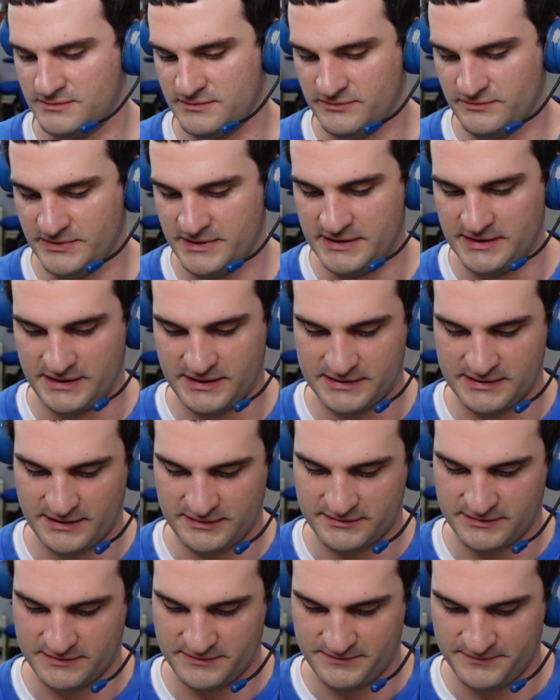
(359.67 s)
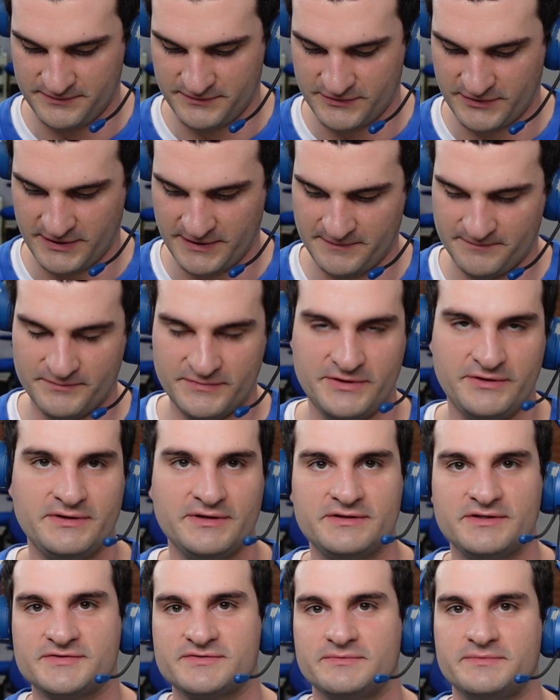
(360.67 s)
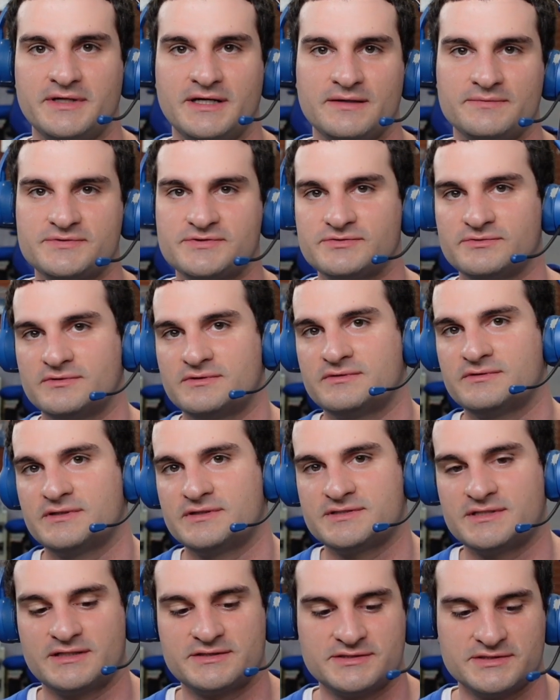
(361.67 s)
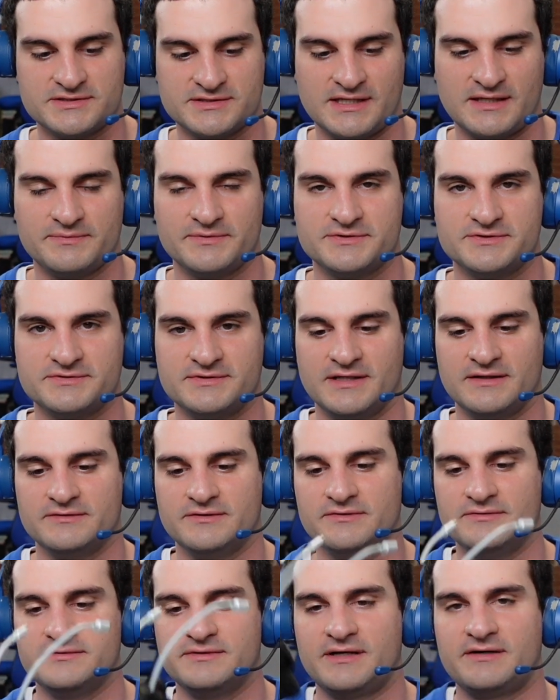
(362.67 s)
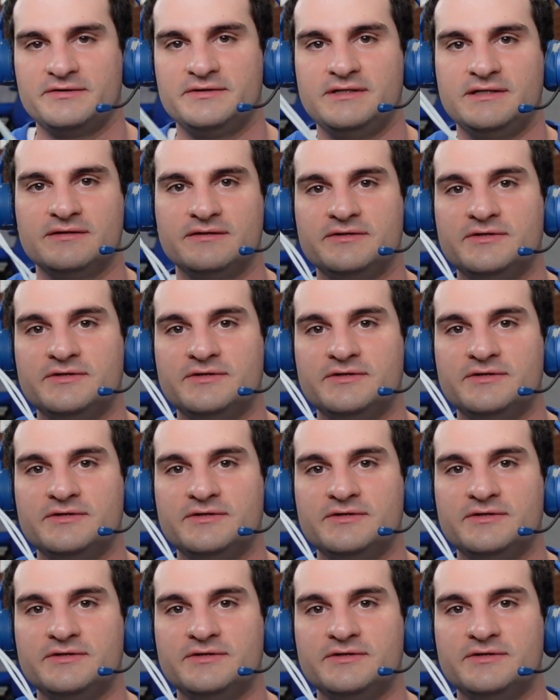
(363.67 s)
we need to connect it, right? You can get this from the App Store. It's actually just app that you download. Now you need a